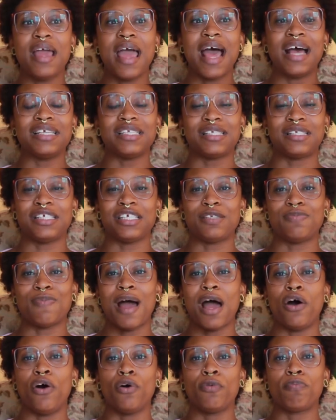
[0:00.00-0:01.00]
as just
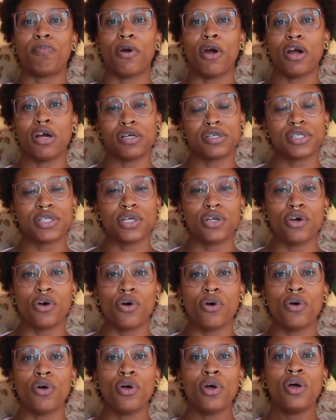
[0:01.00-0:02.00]
my own
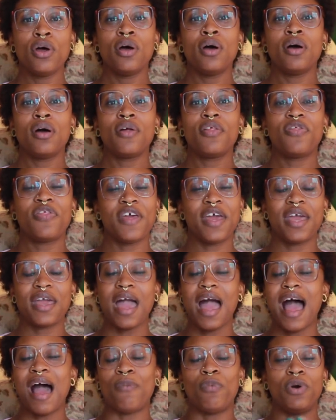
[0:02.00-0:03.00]
personal thing,
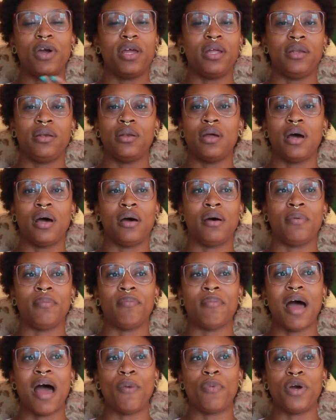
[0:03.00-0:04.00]
I
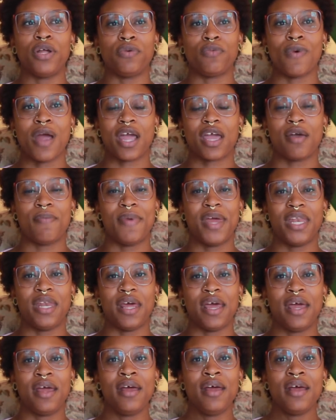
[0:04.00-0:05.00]
wouldn't recommend
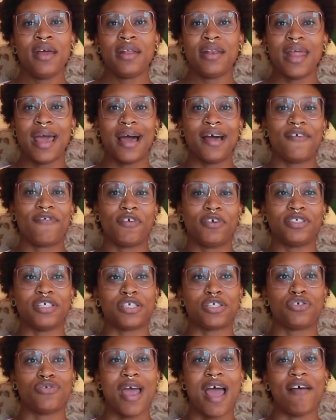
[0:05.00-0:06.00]
it. Now, if you're
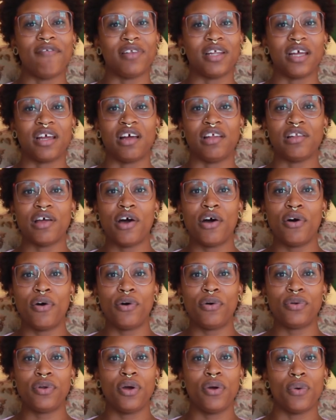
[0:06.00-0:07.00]
just traveling
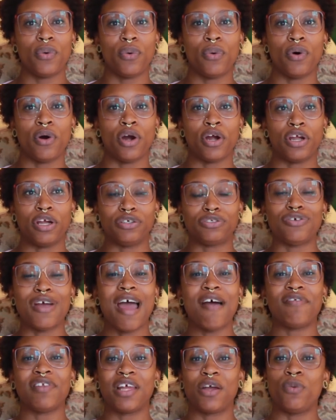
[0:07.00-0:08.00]
alone or you're
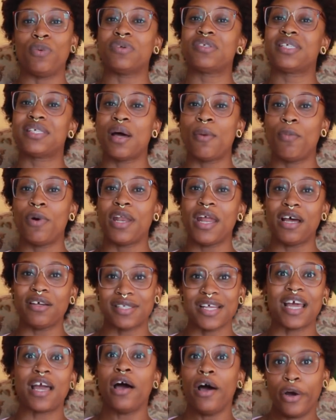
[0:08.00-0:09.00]
traveling with someone
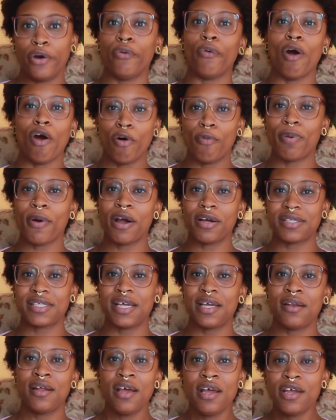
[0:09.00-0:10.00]
else, like a grown
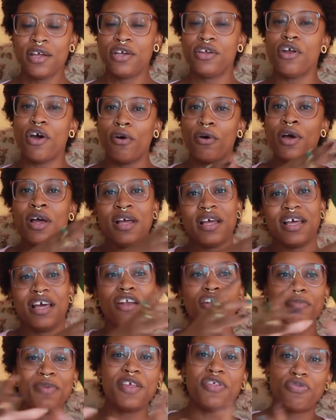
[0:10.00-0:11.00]
person, you know,
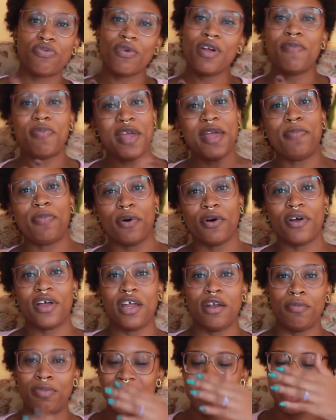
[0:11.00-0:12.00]
it'll be 3 people.
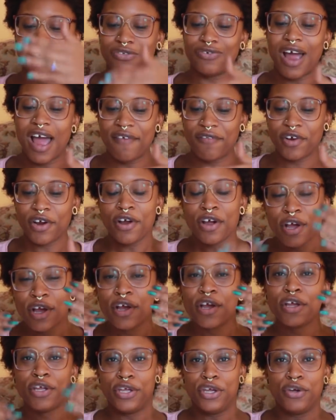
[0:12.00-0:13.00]
It'll be the driver,
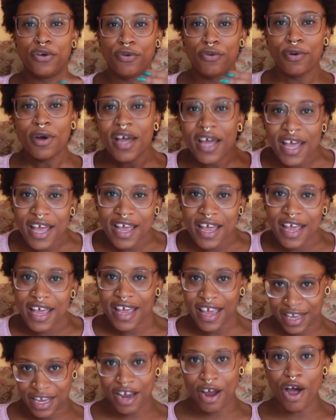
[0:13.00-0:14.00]
you,
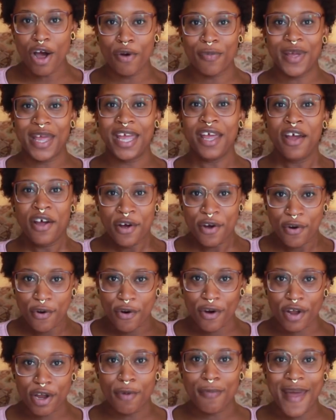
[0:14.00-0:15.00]
and your homie
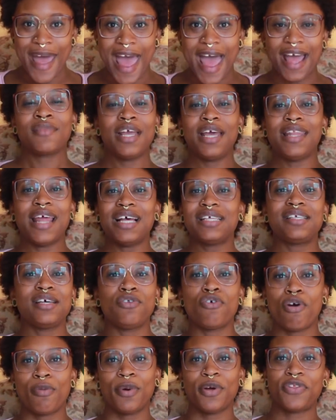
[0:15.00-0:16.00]
on your back, and that's a
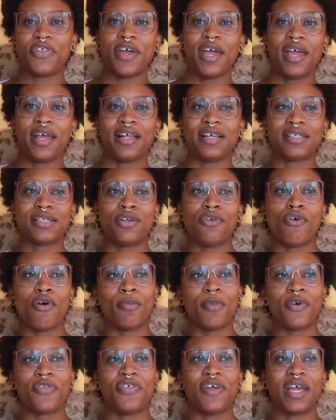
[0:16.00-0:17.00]
normal thing. It's a
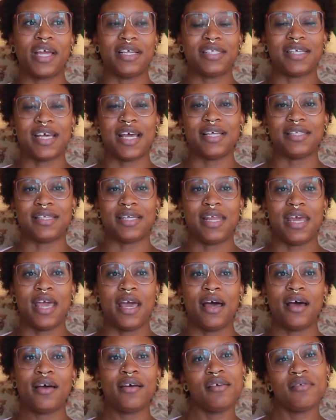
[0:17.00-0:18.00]
normal thing in
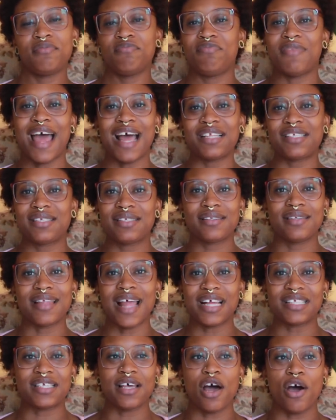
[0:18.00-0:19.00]
Tanzania.
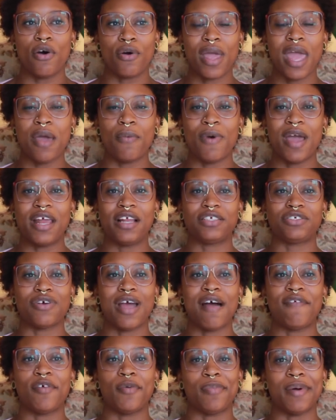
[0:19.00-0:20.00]
That's an okay way to
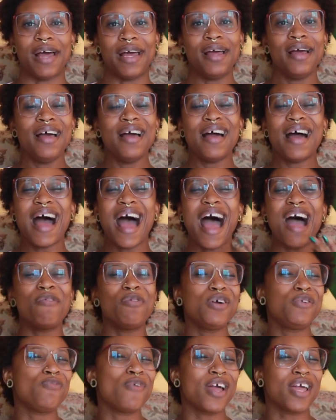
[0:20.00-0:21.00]
travel, but I
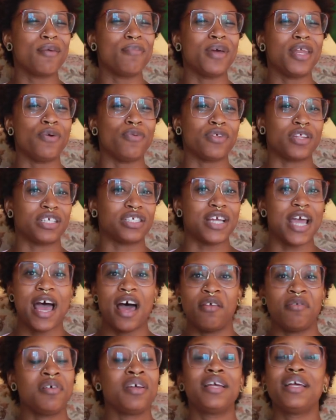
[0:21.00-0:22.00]
wouldn't recommend it with a
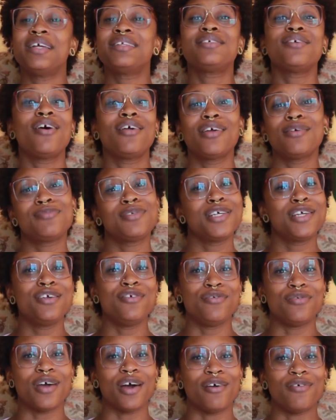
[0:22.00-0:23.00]
child. It's all up to
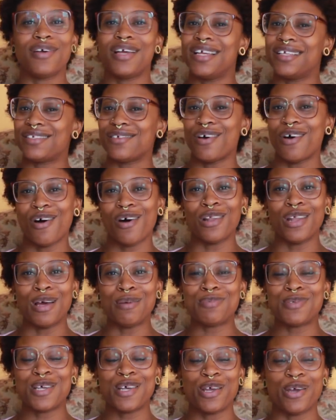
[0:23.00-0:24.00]
you though. It's all
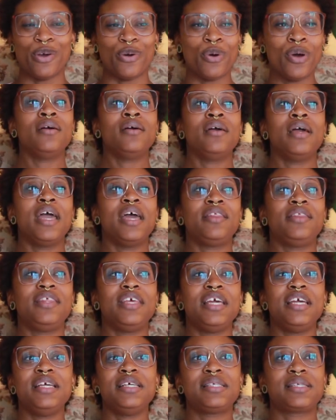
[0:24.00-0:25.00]
up to you. And
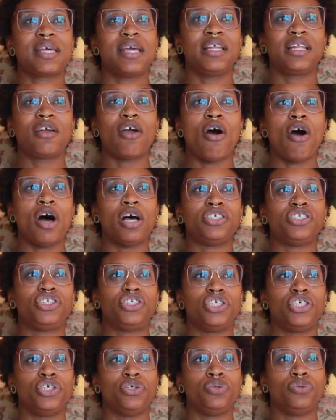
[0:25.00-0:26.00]
these can
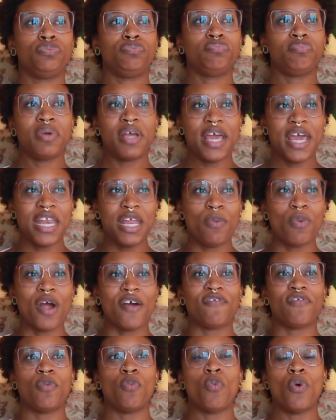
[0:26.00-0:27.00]
cost you anywhere
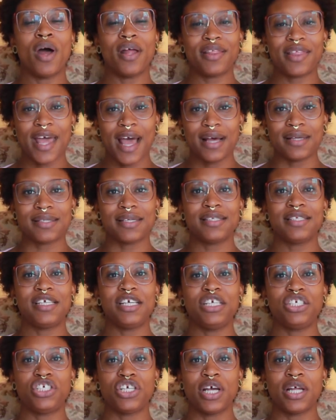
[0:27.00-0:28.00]
from 1,000
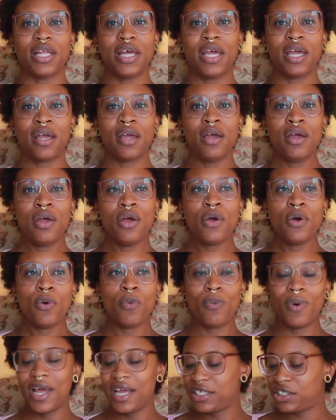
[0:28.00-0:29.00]
T shilling,
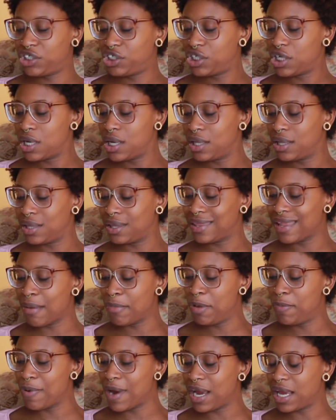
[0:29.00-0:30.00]
which, let
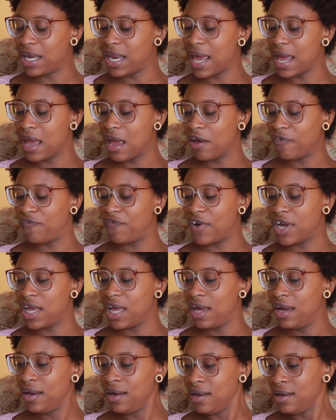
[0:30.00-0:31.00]
me break it down for
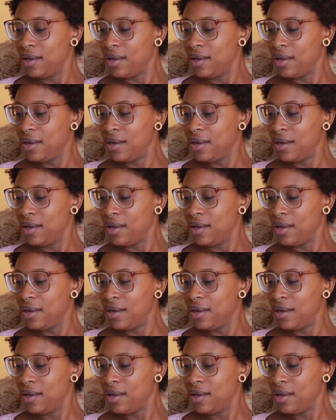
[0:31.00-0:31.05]
you.